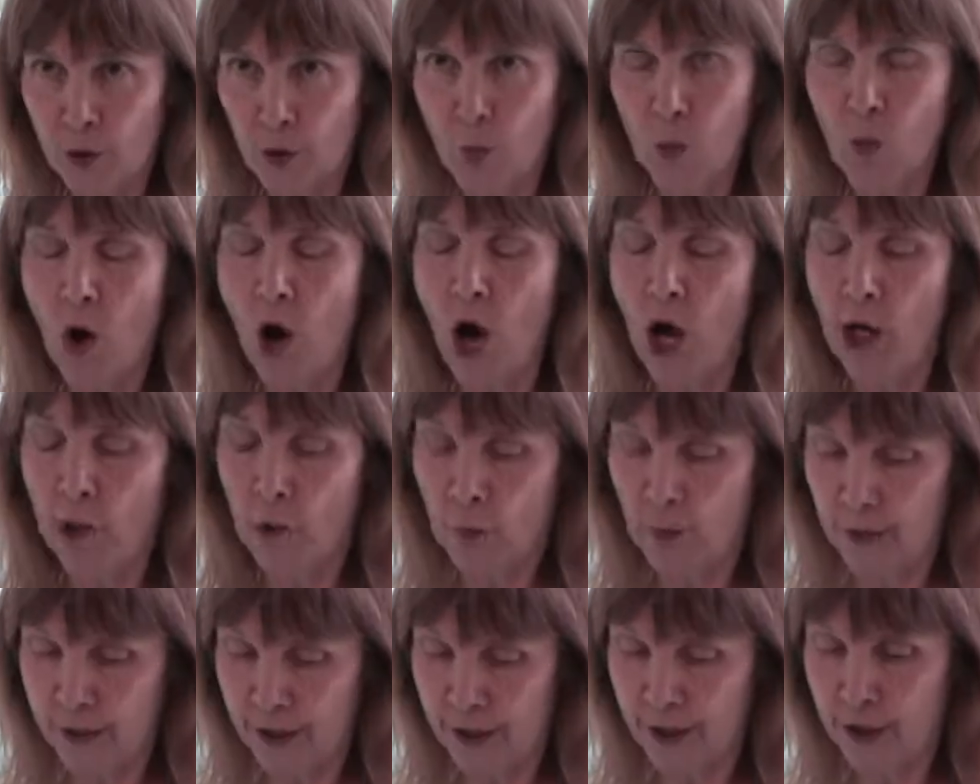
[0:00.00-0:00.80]
to
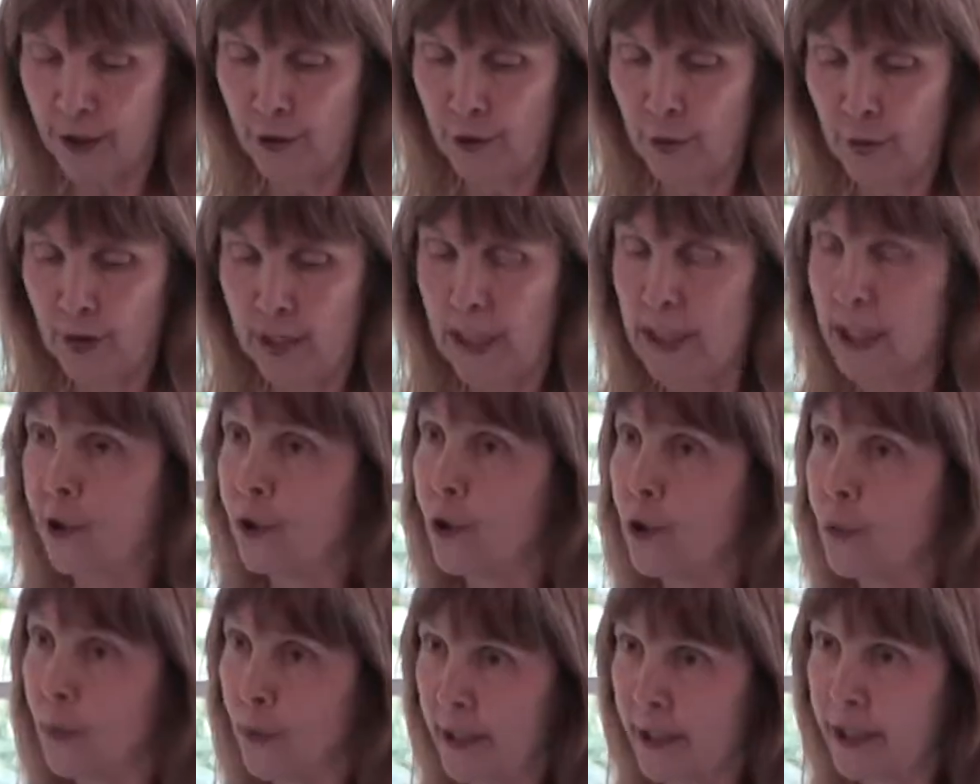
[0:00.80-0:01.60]
walk with you in
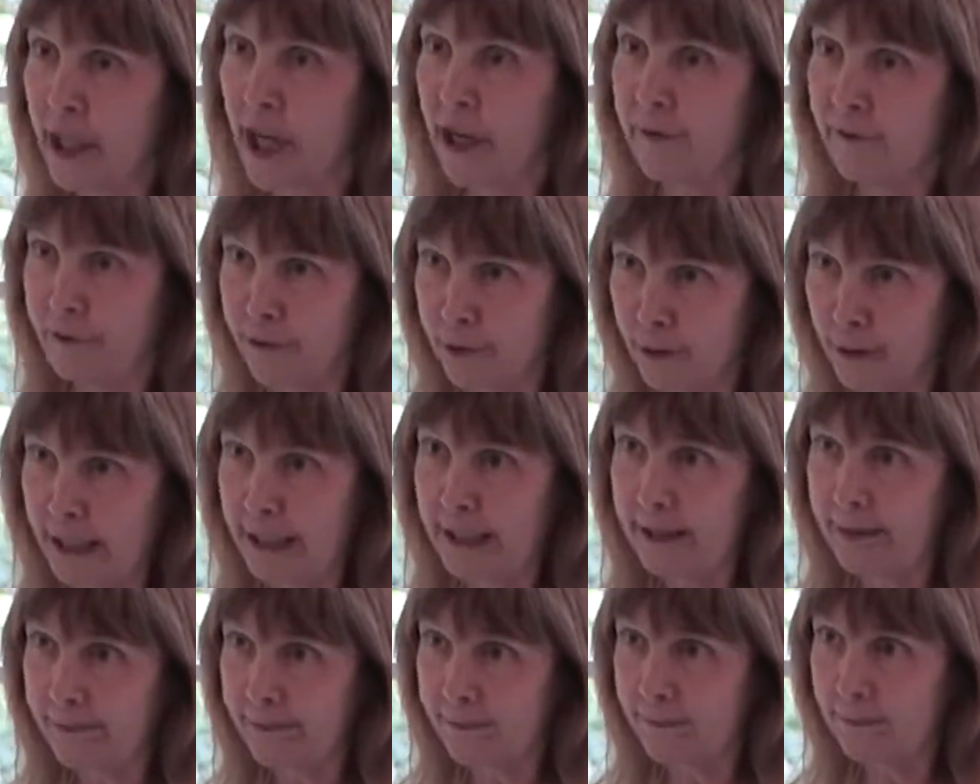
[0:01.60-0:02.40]
your
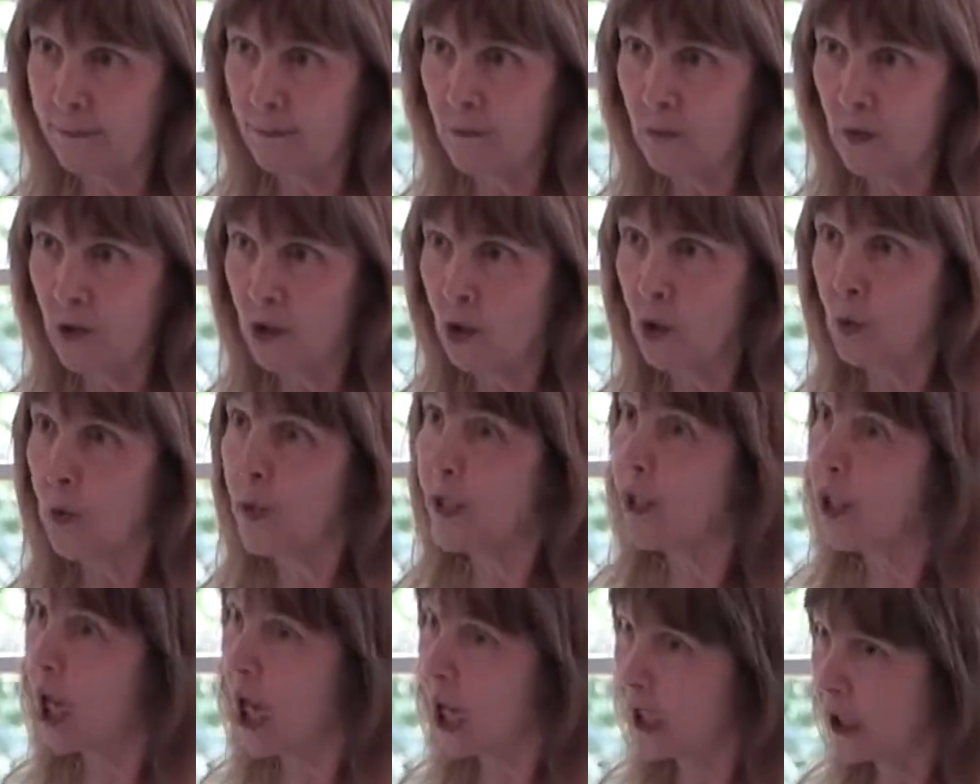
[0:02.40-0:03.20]
recovery. You
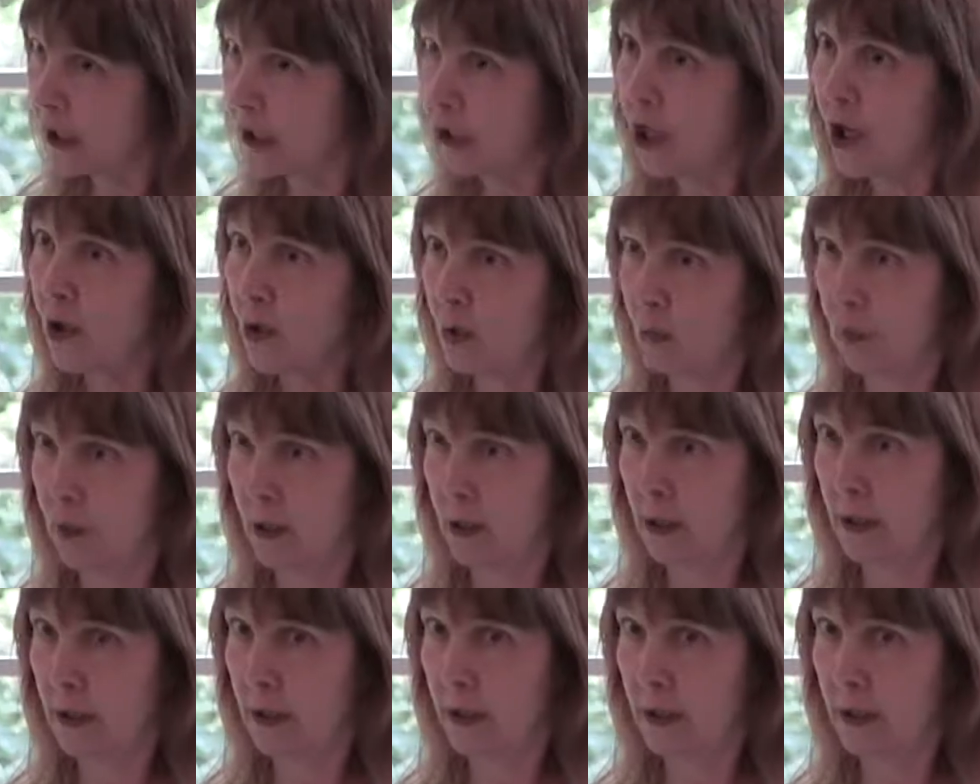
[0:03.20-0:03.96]
are not alone.